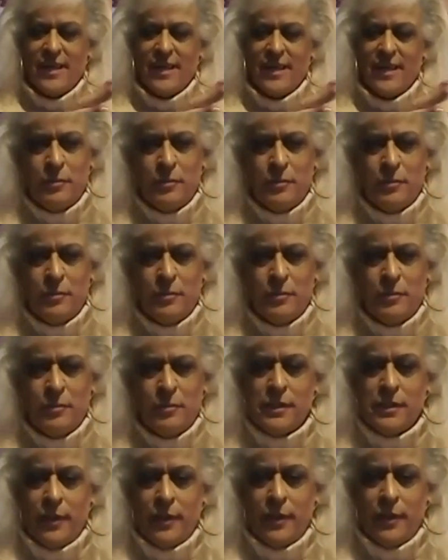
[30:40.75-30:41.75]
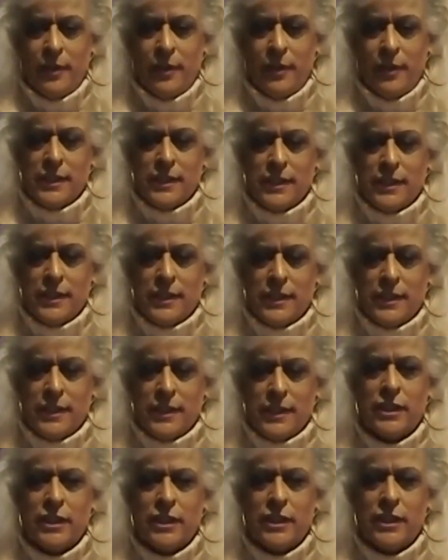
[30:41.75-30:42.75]
Talk to them about it. So, look, I'm writing a
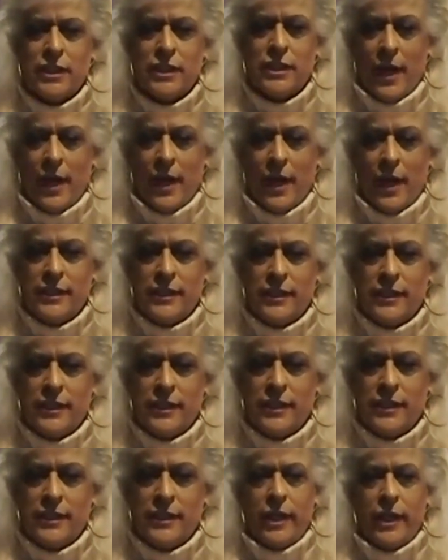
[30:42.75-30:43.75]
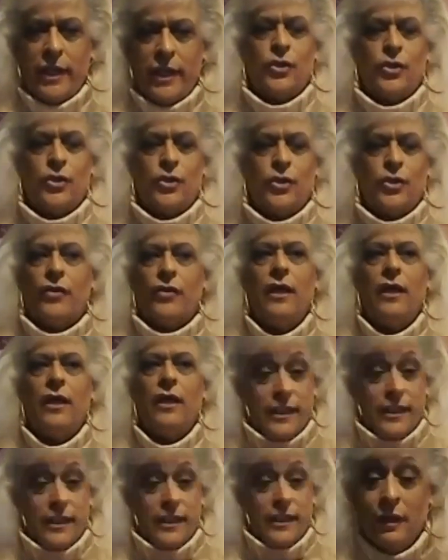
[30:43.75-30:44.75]
story. That's what I did.
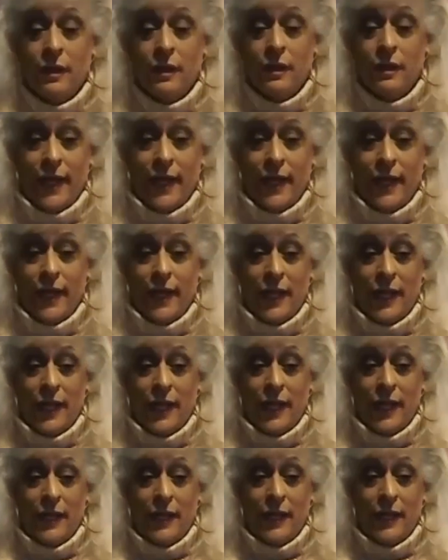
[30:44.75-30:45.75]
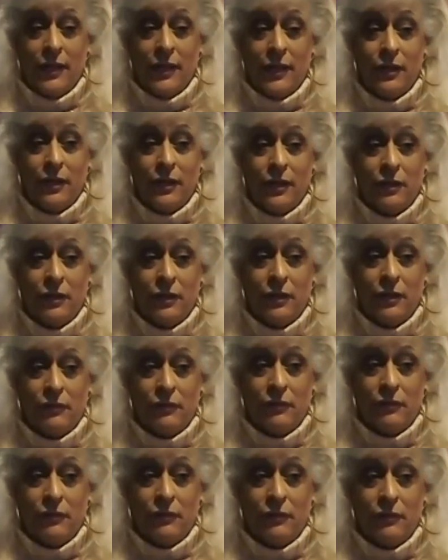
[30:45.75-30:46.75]
I went online and I looked for every damn
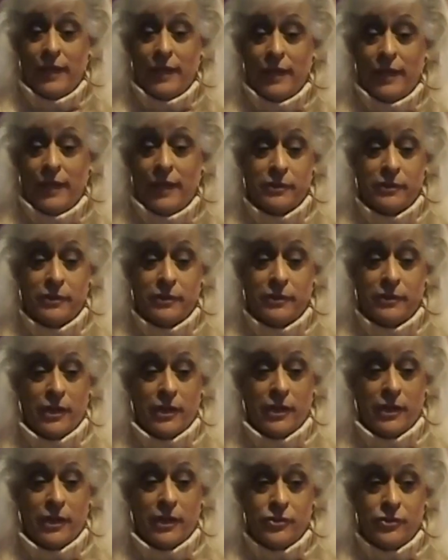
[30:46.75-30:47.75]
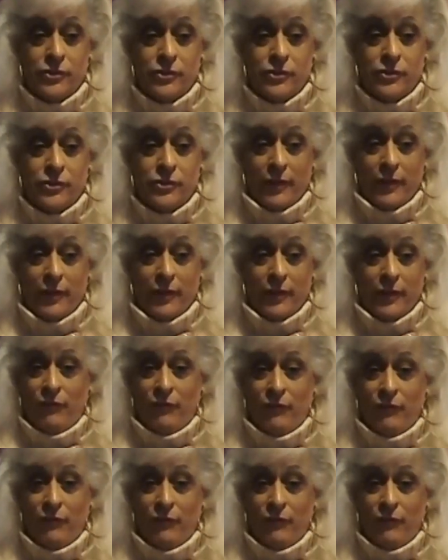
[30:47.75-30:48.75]
Star Trek fan there was, and I says,
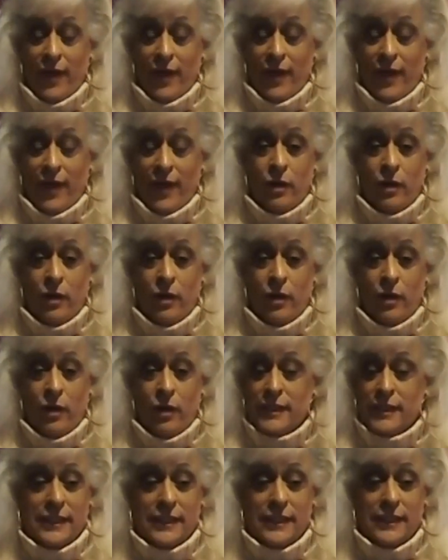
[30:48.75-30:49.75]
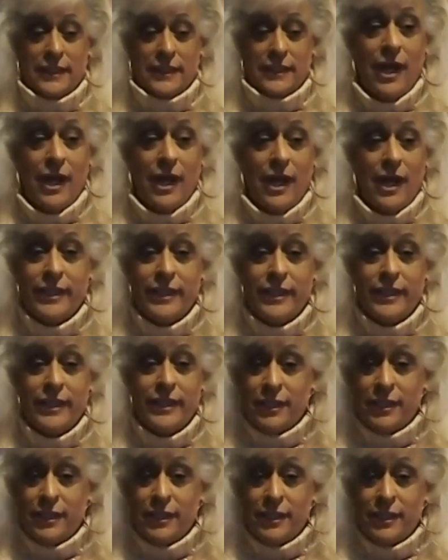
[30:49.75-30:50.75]
look, this is my idea. What do you think?
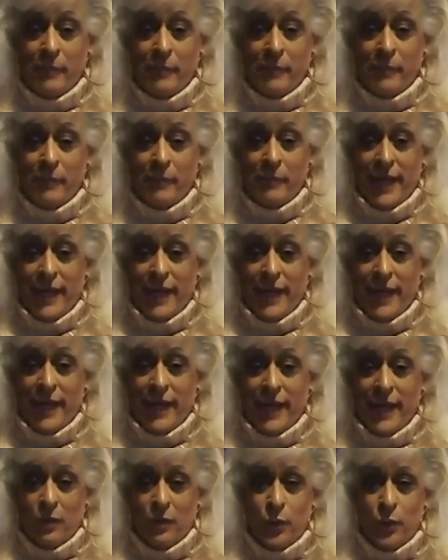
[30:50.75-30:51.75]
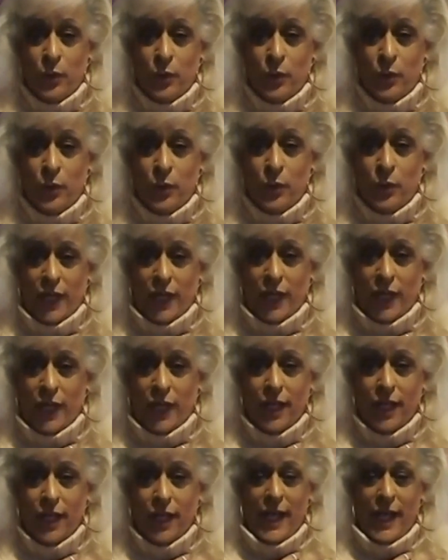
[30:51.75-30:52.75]
And they went nuts over it.
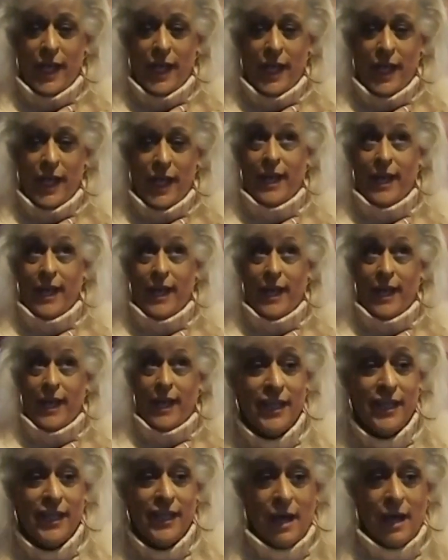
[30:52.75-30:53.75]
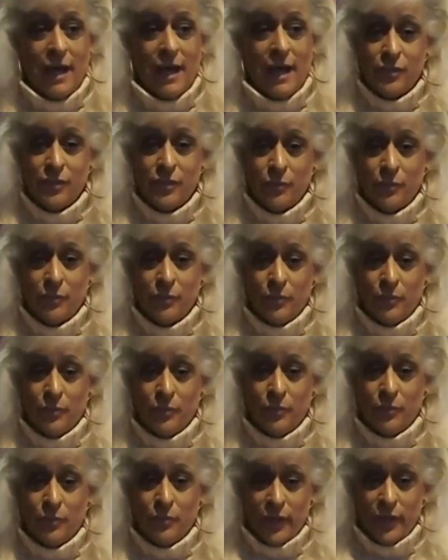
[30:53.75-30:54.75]
Good. I sent the copy to one of those
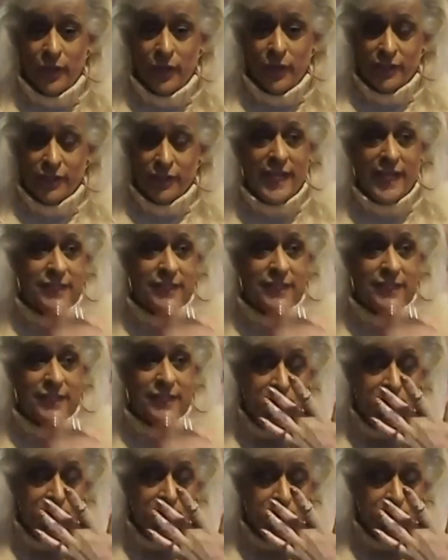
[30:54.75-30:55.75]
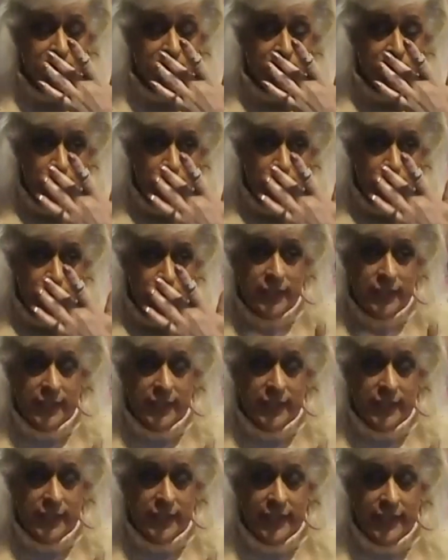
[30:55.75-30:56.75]
sites to get an opinion,
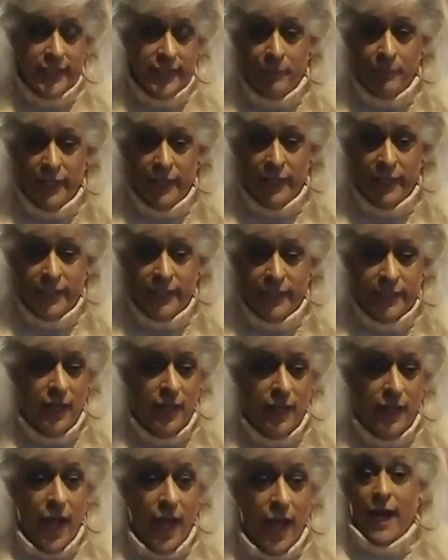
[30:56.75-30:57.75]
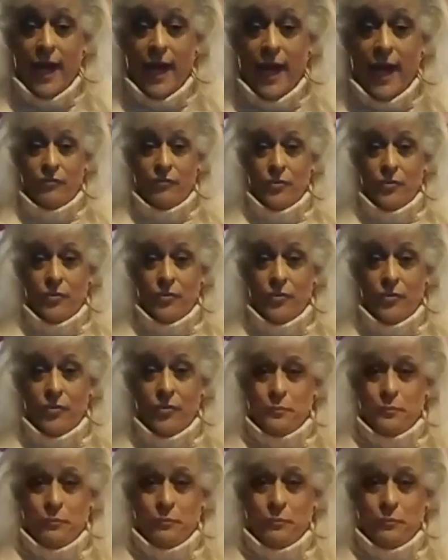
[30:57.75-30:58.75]
and I got a rave review.
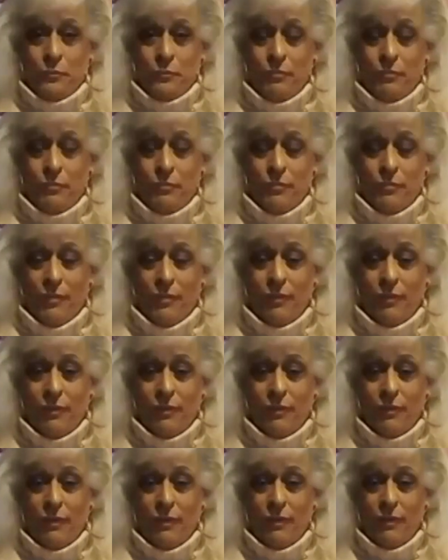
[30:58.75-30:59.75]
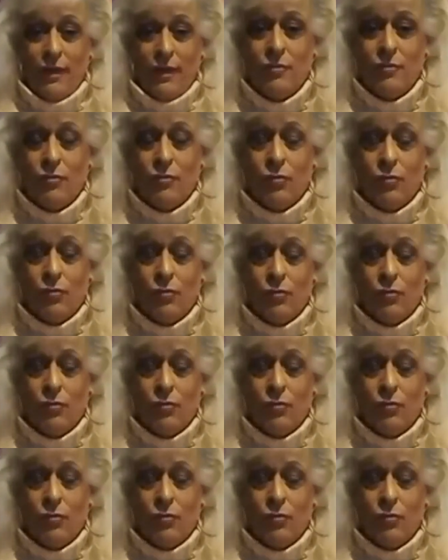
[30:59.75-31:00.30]
Rave review.